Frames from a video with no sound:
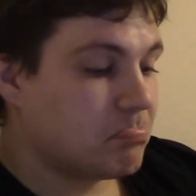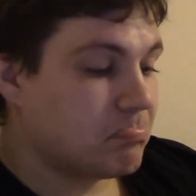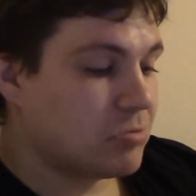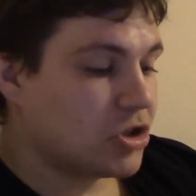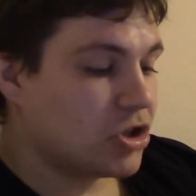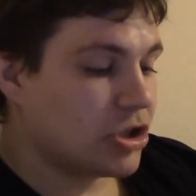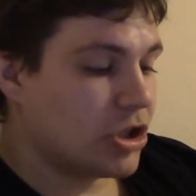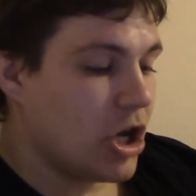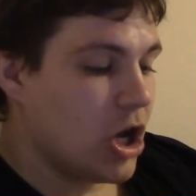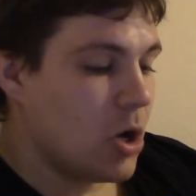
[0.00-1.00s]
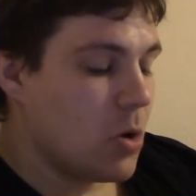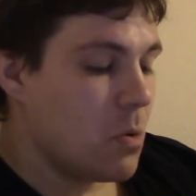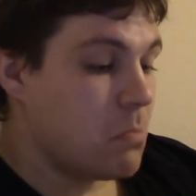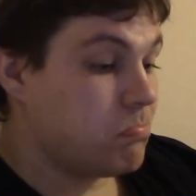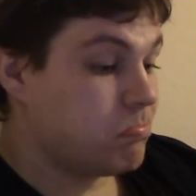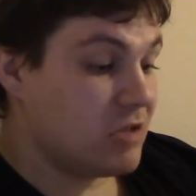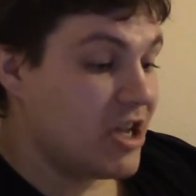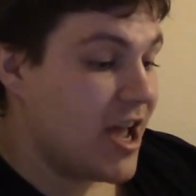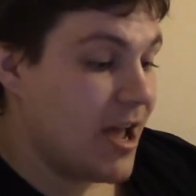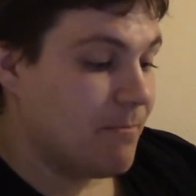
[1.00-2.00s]
So
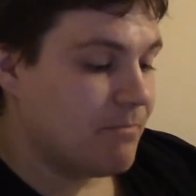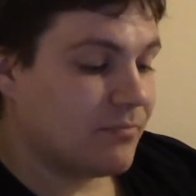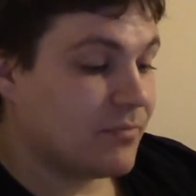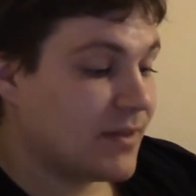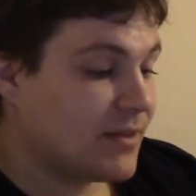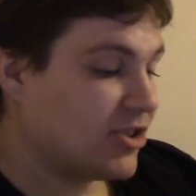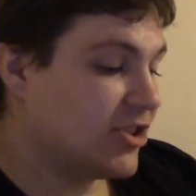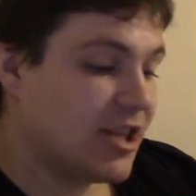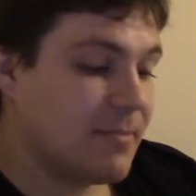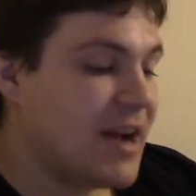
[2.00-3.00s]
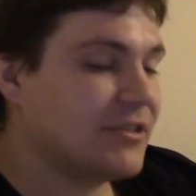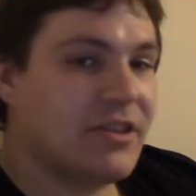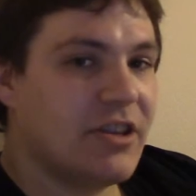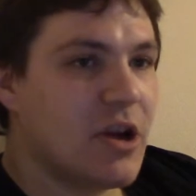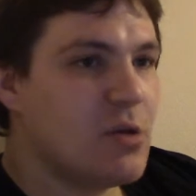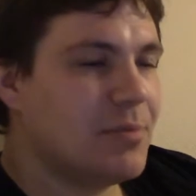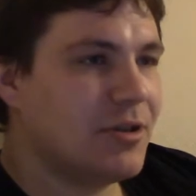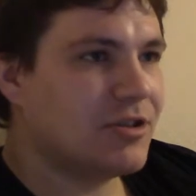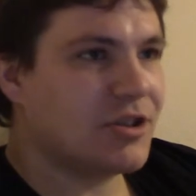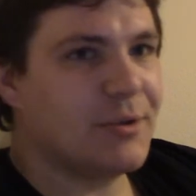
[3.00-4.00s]
yeah, stick him out in the
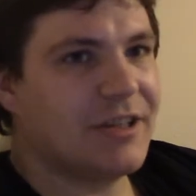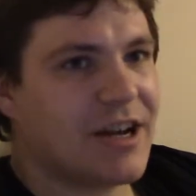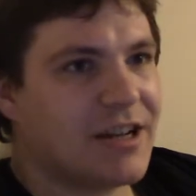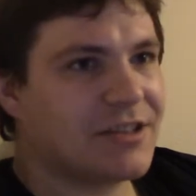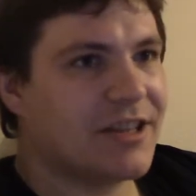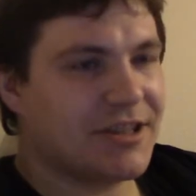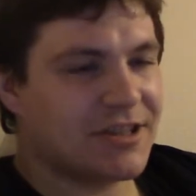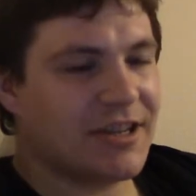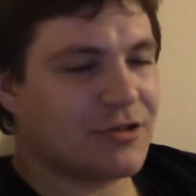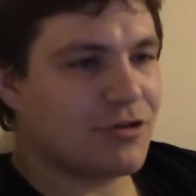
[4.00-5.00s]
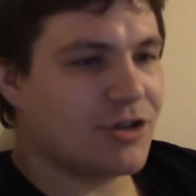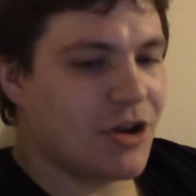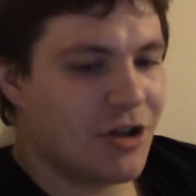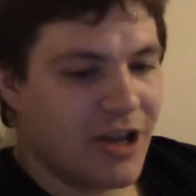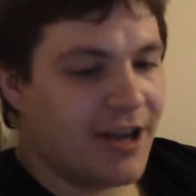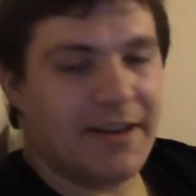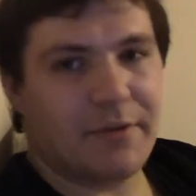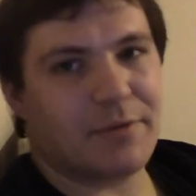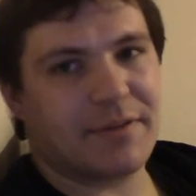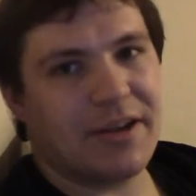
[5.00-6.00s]
open so he dies, gets an extra shot, and
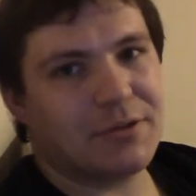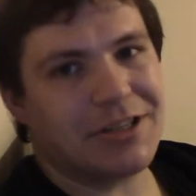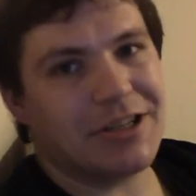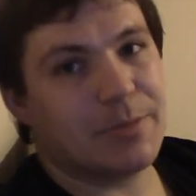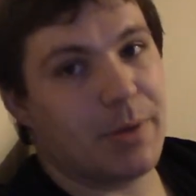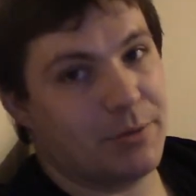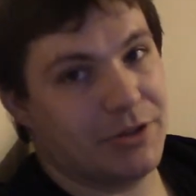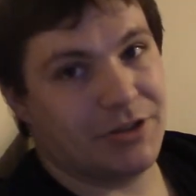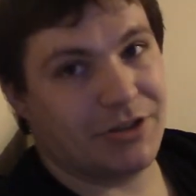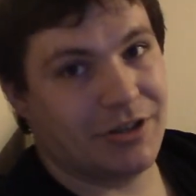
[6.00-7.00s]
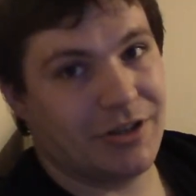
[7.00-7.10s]
everyone else gets a bonus.